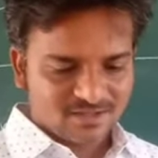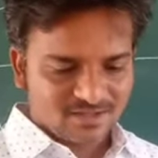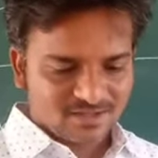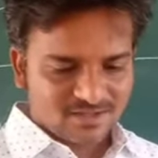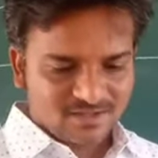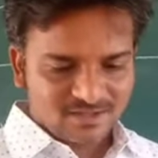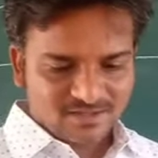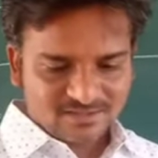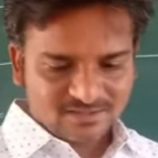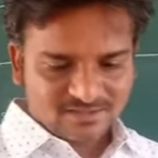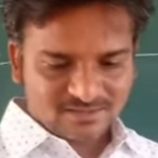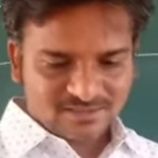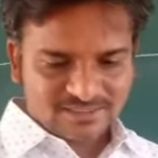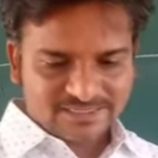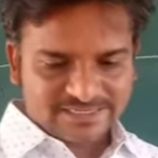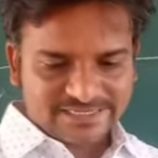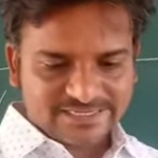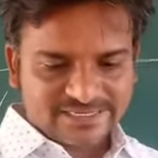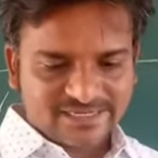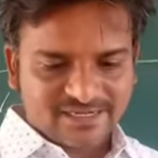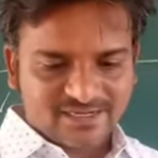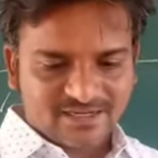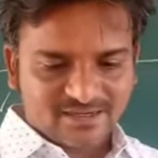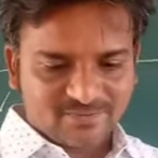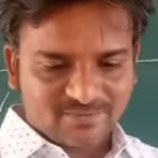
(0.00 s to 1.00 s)
In
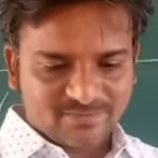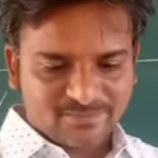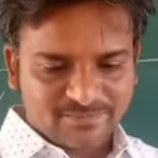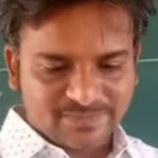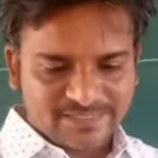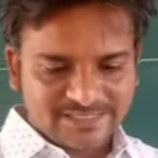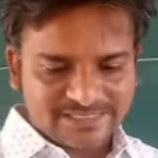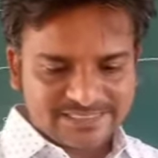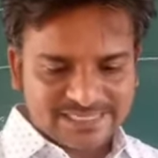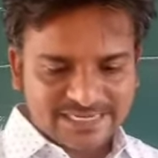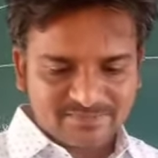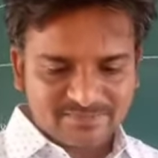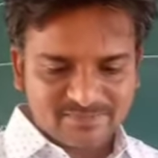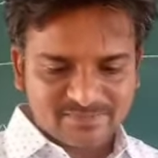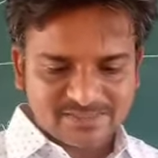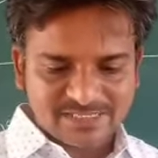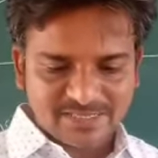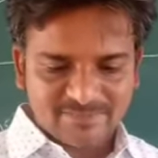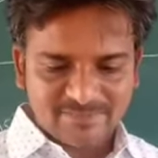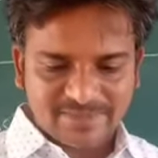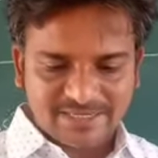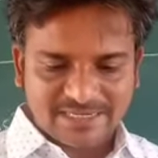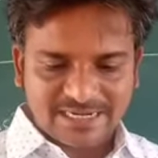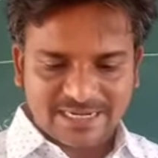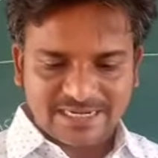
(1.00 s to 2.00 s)
p-type
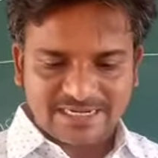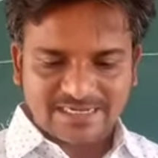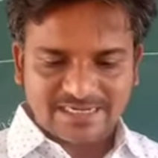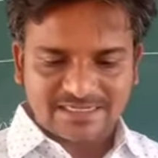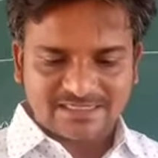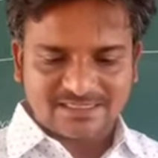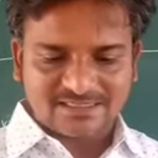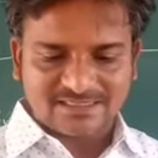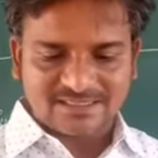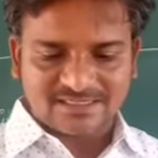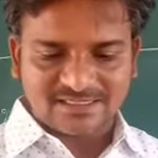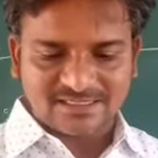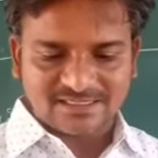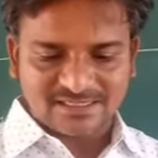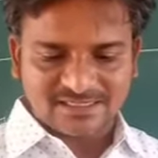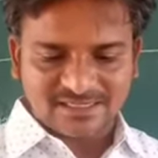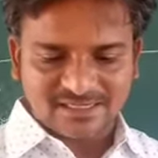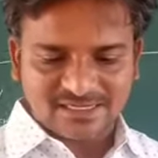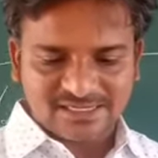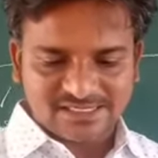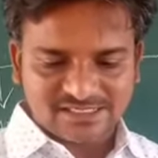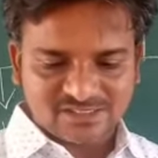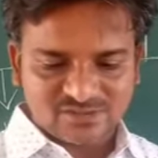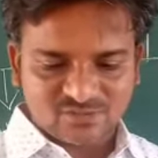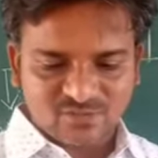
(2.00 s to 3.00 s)
semiconductor
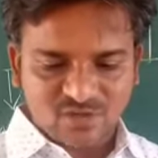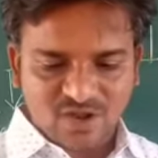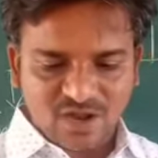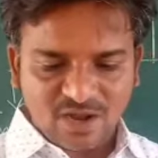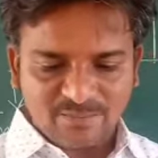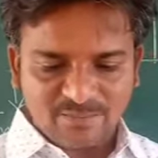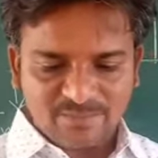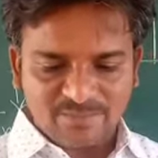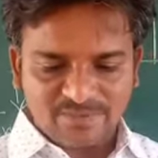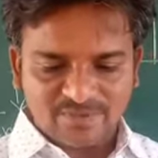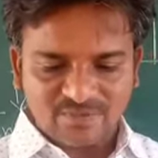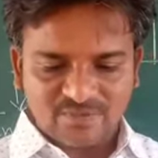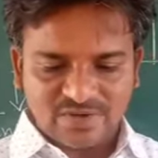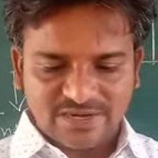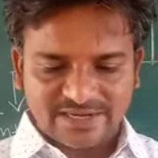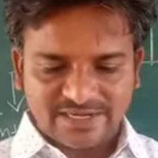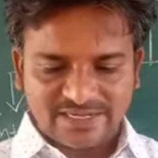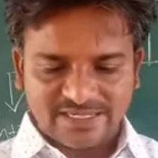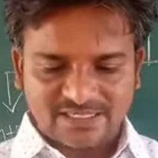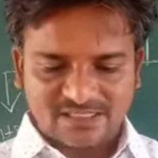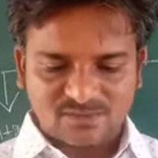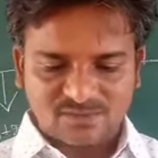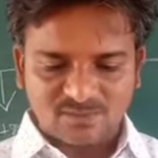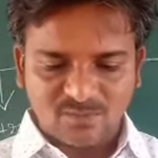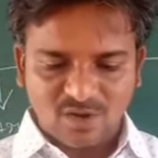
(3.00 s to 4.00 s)
is formed when a
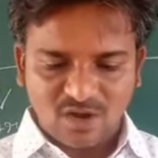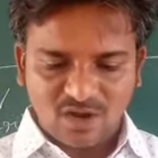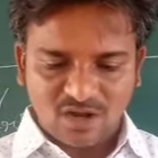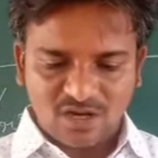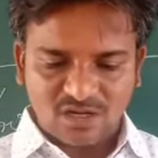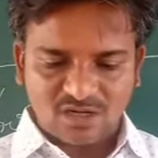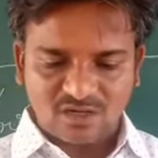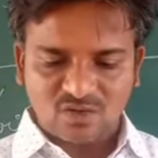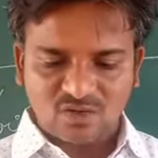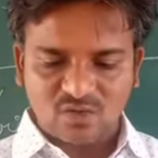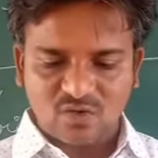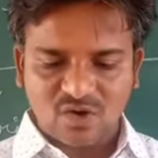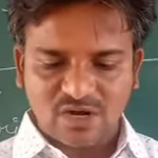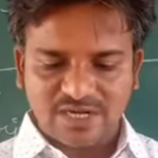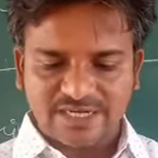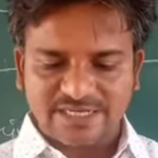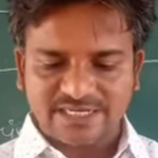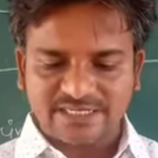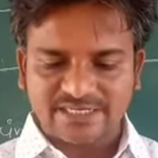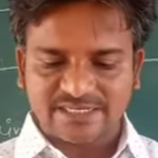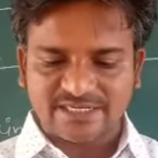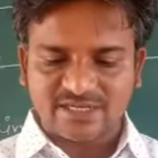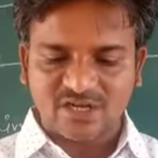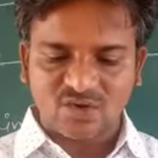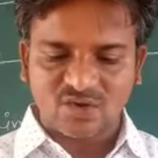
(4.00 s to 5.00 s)
small quantity
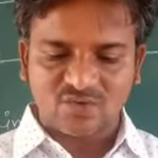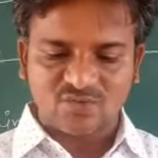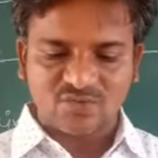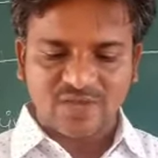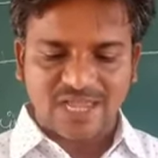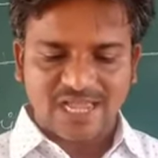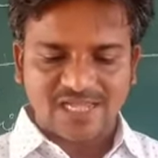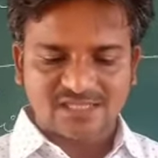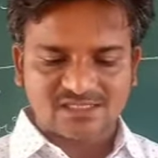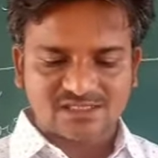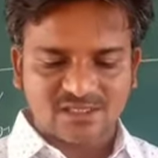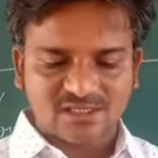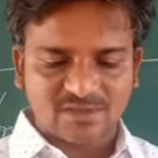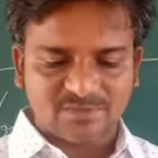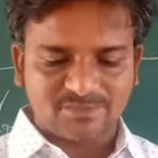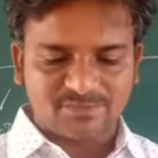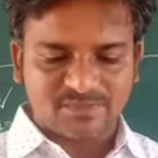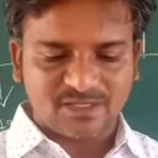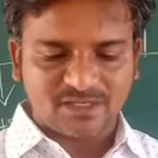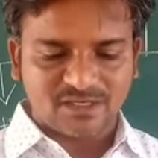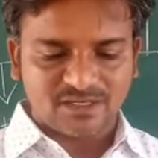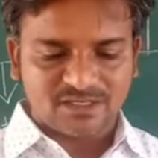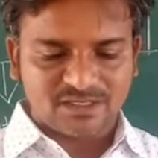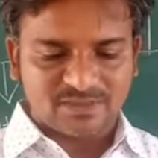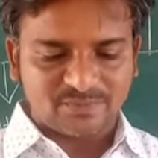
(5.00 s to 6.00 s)
of acceptor
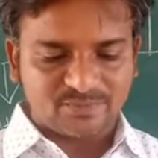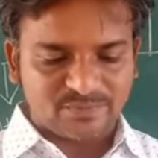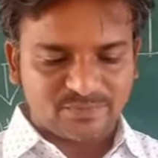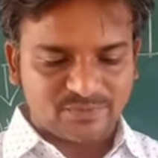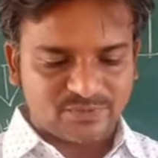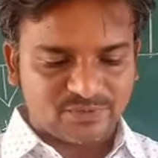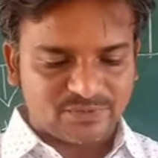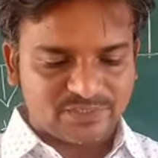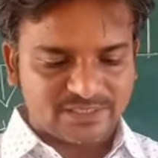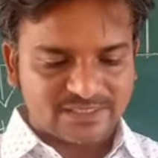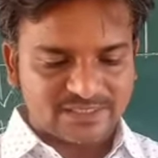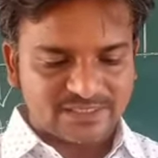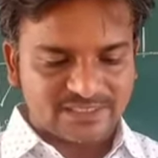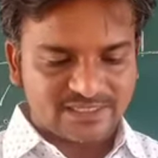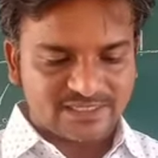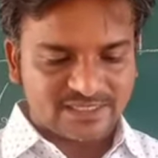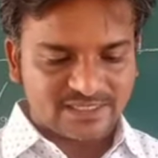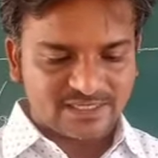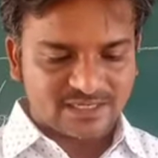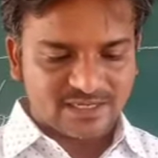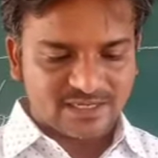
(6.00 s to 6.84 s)
impurity